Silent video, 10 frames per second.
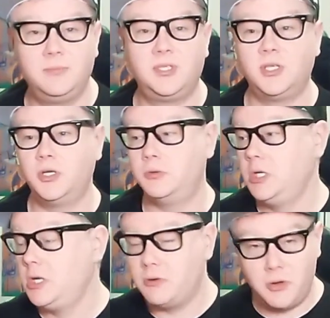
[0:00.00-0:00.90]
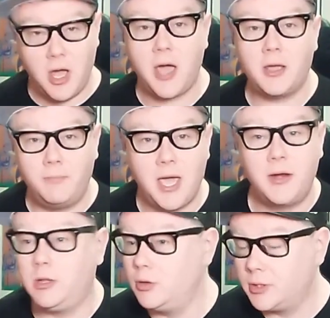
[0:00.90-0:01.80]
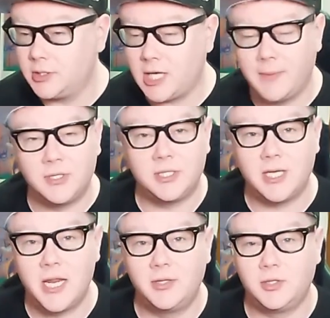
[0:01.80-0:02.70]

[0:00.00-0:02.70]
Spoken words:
So not a bad Logan Thomas, a tight end. So